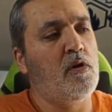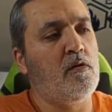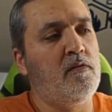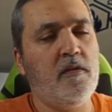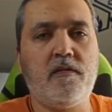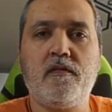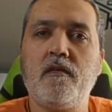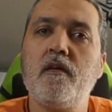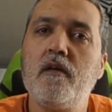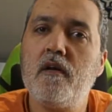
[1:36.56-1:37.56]
because
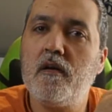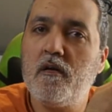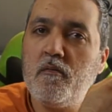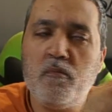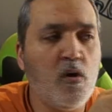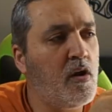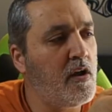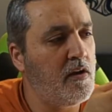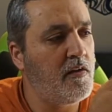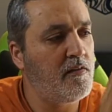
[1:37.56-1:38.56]
this
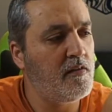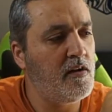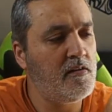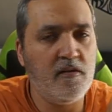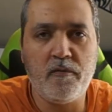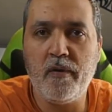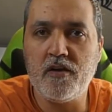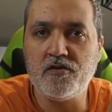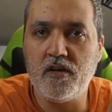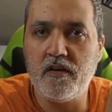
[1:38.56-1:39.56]
ball head this is a little
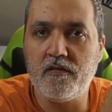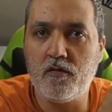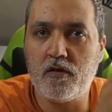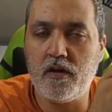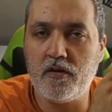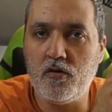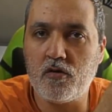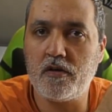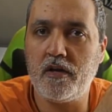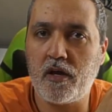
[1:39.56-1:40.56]
special it's not like the
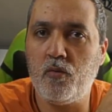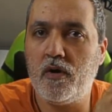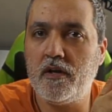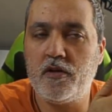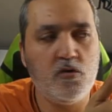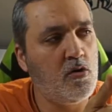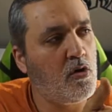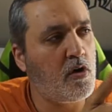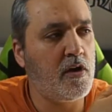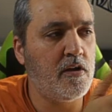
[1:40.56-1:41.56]
ordinary one that you
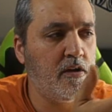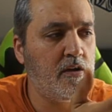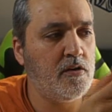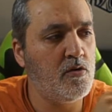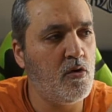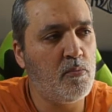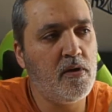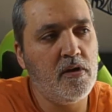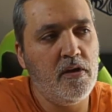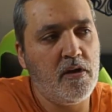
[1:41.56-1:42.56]
lock and then you
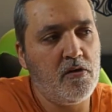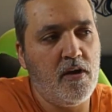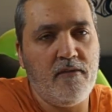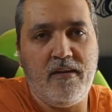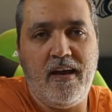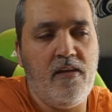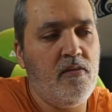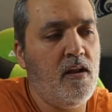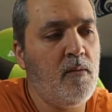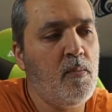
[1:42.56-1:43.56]
open here you have a
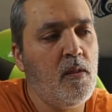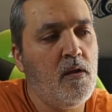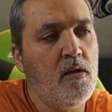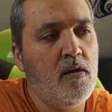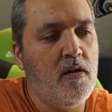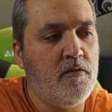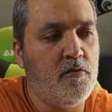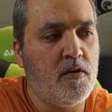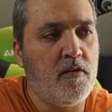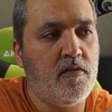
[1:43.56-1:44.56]
handle
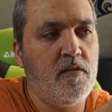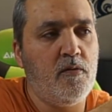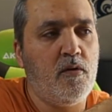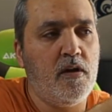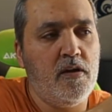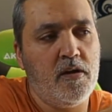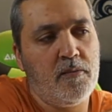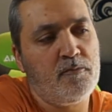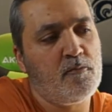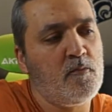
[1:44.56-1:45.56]
as you can see right
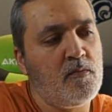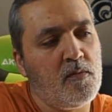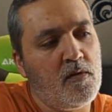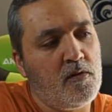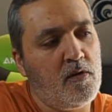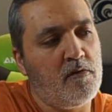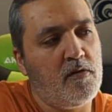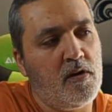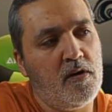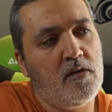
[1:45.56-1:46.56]
here so
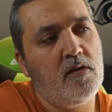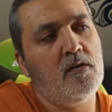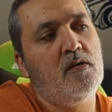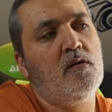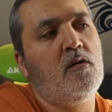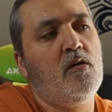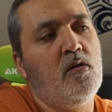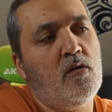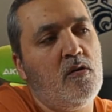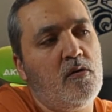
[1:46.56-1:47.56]
if I
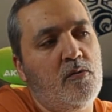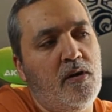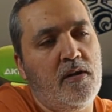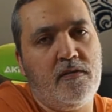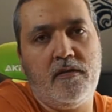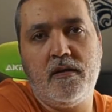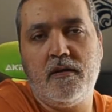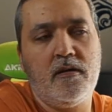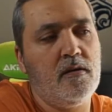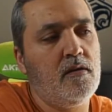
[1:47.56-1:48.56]
release
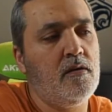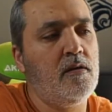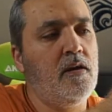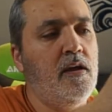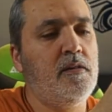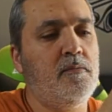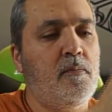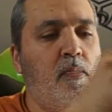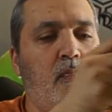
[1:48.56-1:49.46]
the head